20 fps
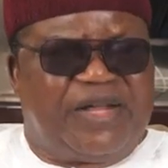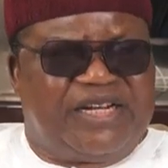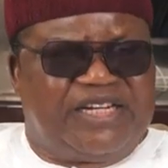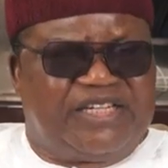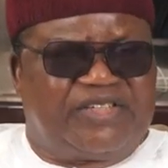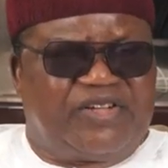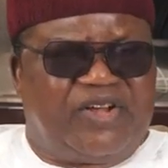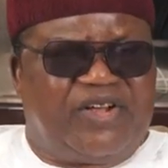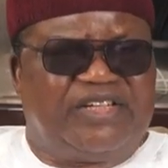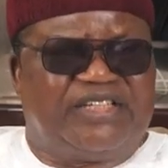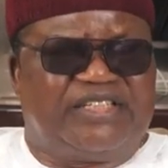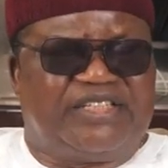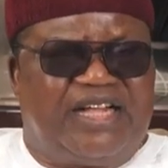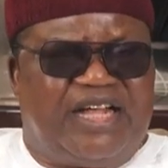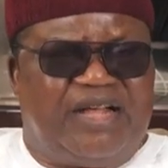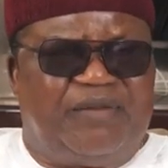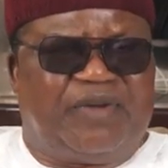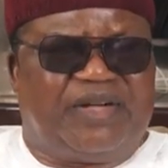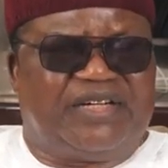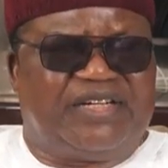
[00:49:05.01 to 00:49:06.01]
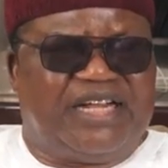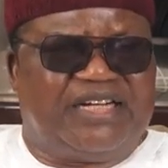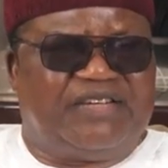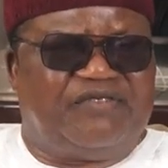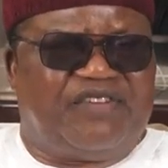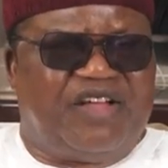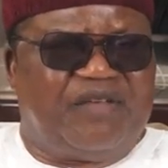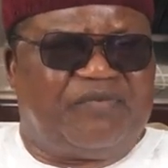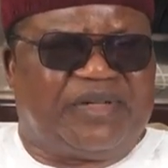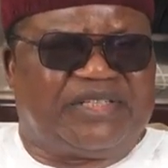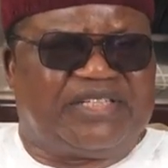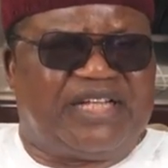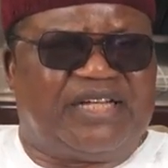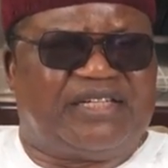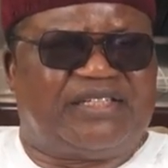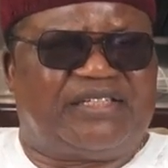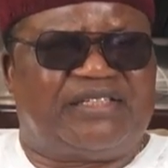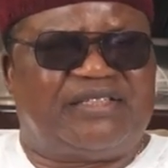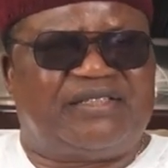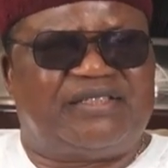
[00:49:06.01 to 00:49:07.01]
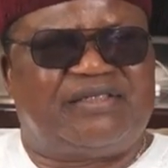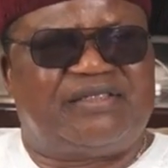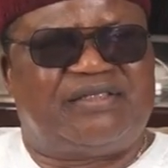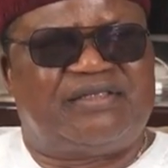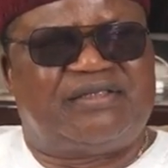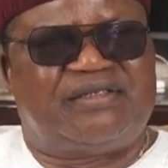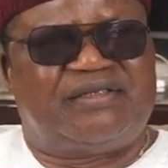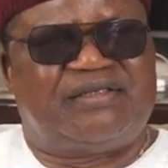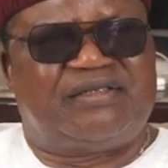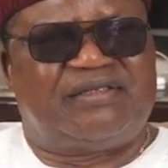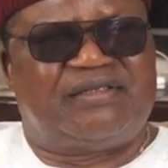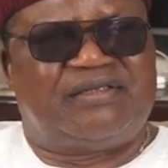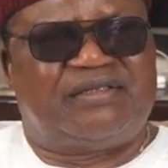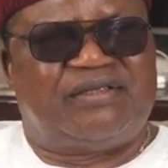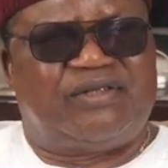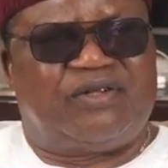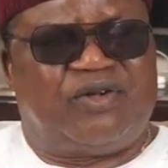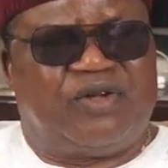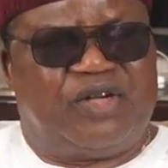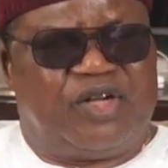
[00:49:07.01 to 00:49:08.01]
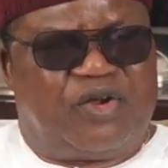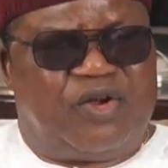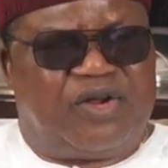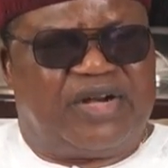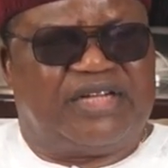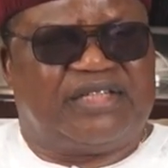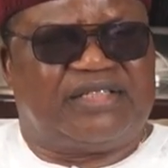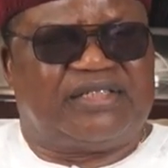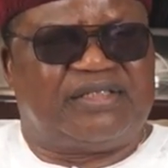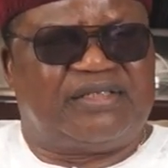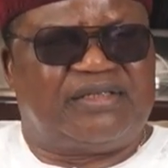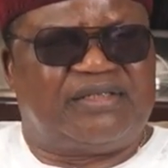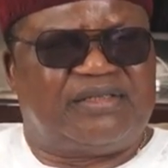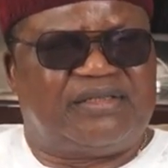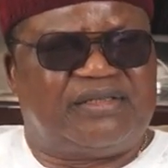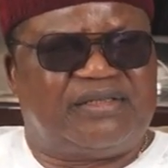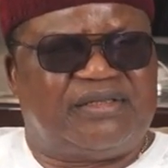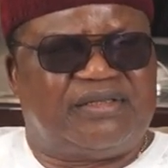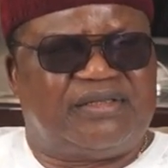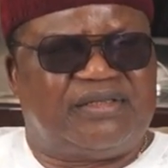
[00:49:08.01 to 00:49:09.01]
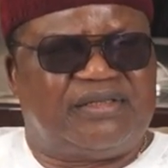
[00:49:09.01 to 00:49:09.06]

expenditure is now about 95% recurrent.